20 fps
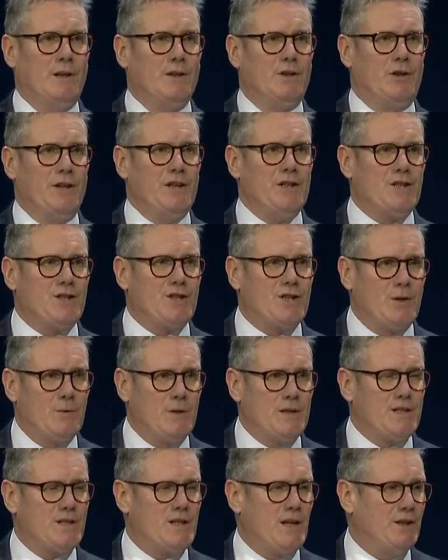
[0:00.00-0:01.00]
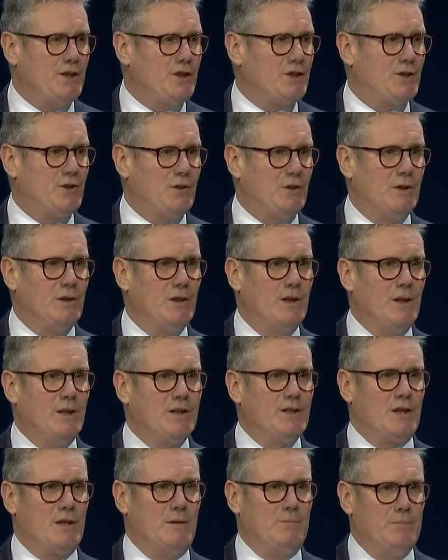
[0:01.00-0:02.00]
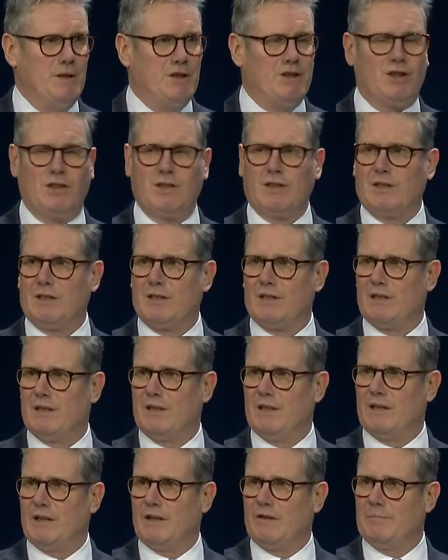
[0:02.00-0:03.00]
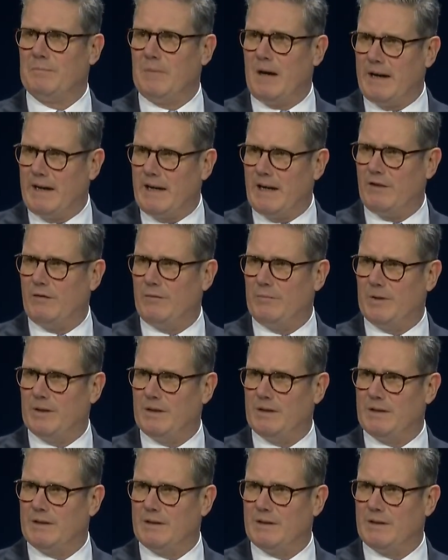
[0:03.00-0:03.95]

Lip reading: that is so essential to the missions of my government.